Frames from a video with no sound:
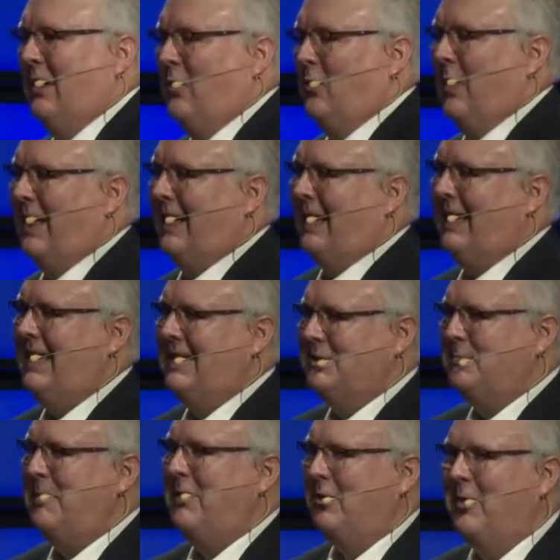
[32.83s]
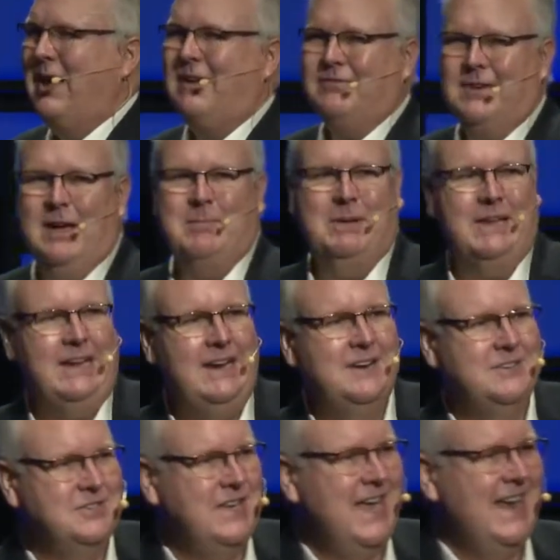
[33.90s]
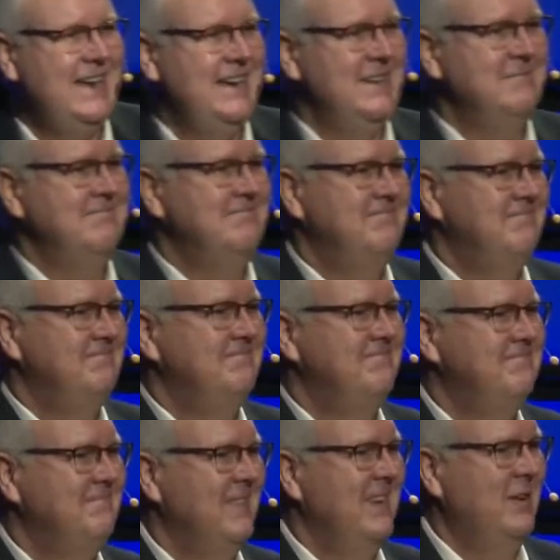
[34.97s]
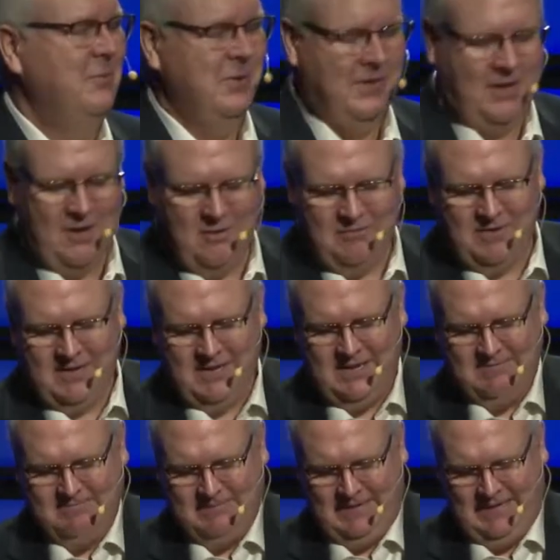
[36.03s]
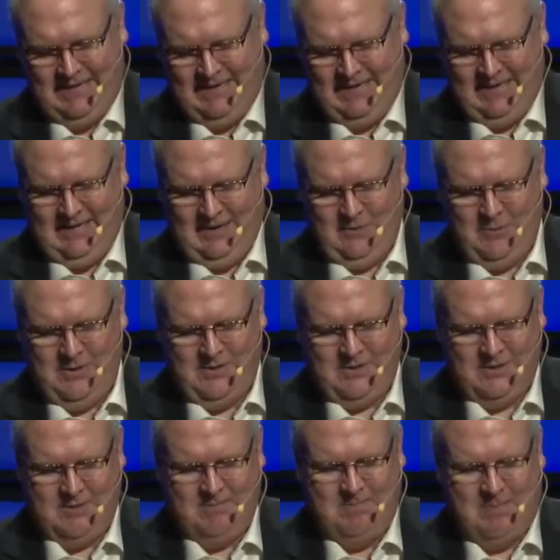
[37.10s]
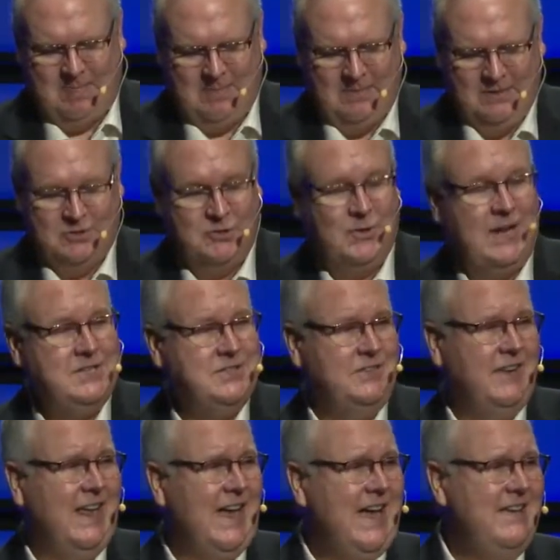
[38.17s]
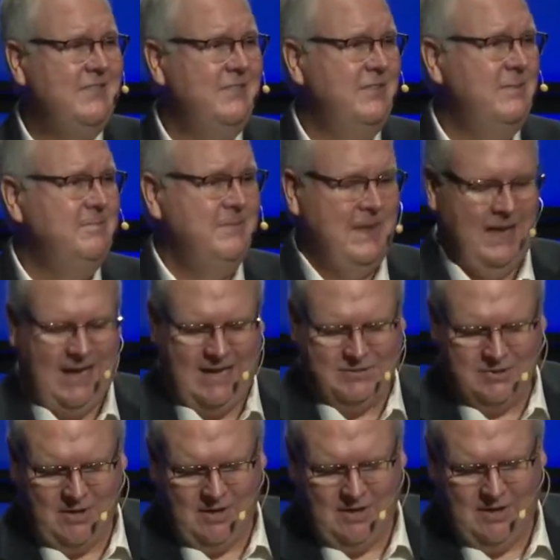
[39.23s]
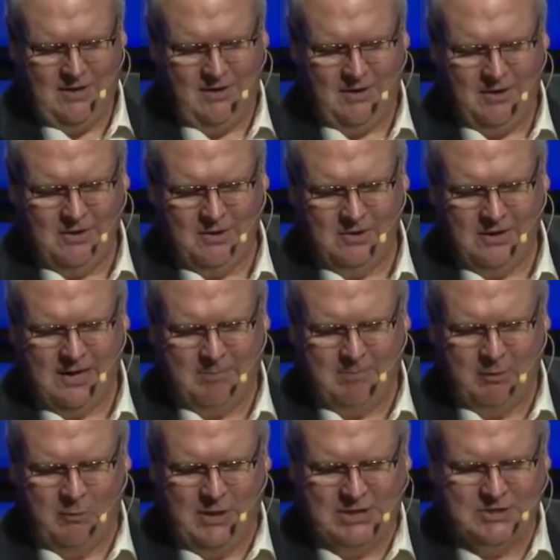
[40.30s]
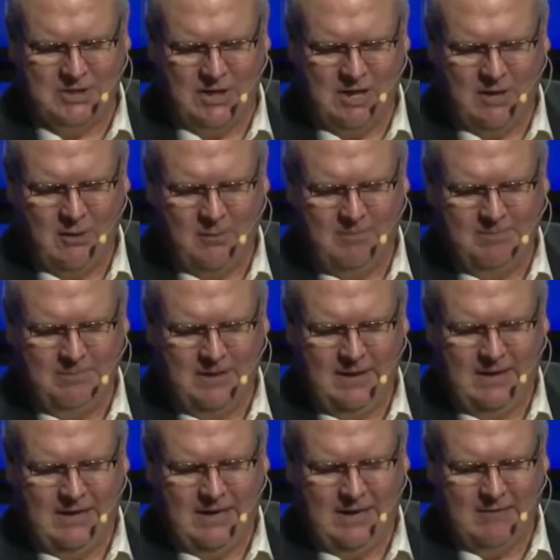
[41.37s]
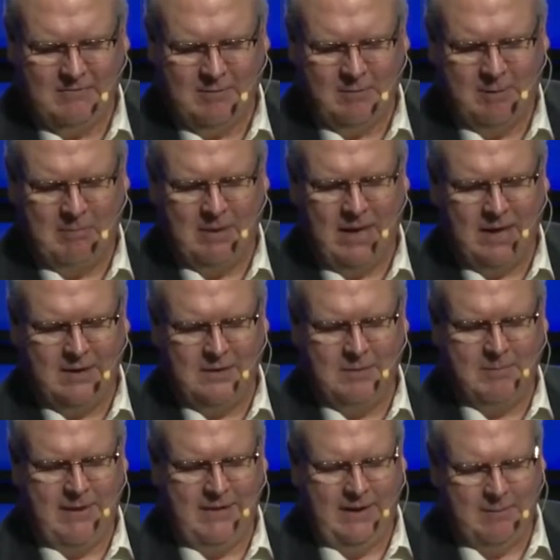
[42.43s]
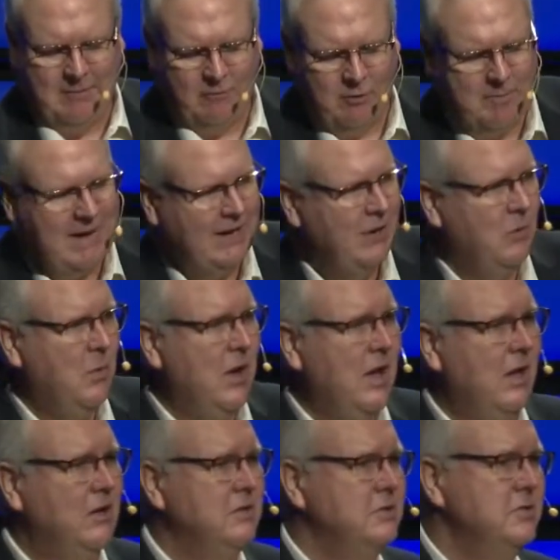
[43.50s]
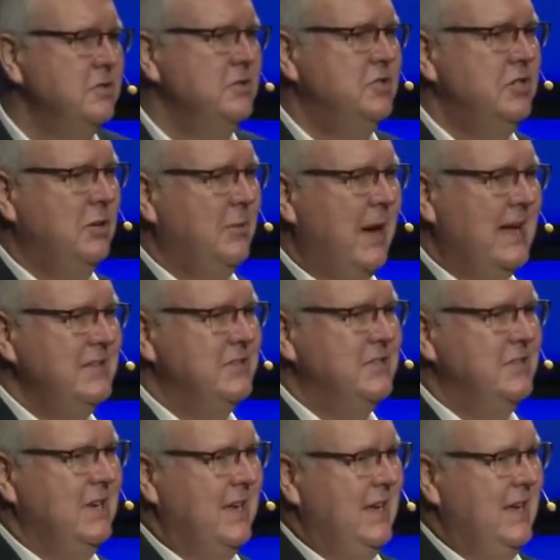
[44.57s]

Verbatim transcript: Well, it's been a rough couple of years, hadn't it? With COVID, with the, the stress of life. I saw an article a couple of weeks ago uh, from a blogger by the name of Rebecca Walls. She writes